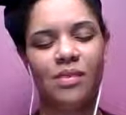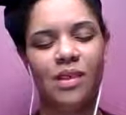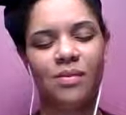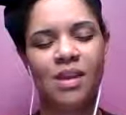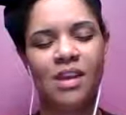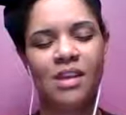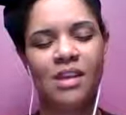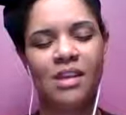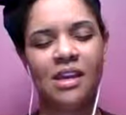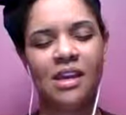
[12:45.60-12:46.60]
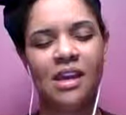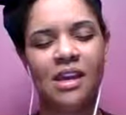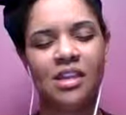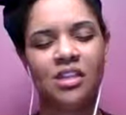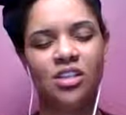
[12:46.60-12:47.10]
And begin
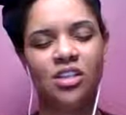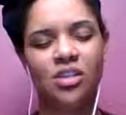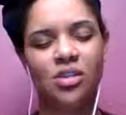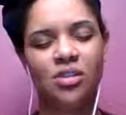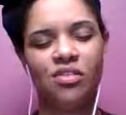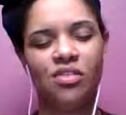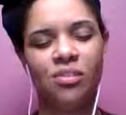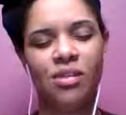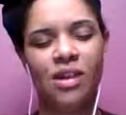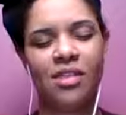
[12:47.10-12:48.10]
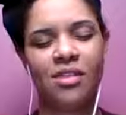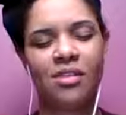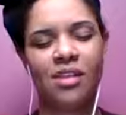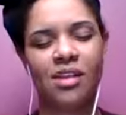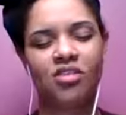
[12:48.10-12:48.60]
again to notice your breath
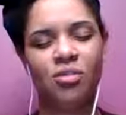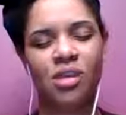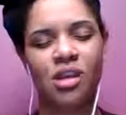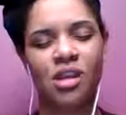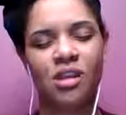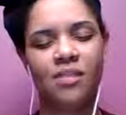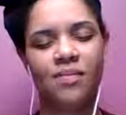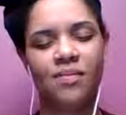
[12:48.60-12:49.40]
inside your body.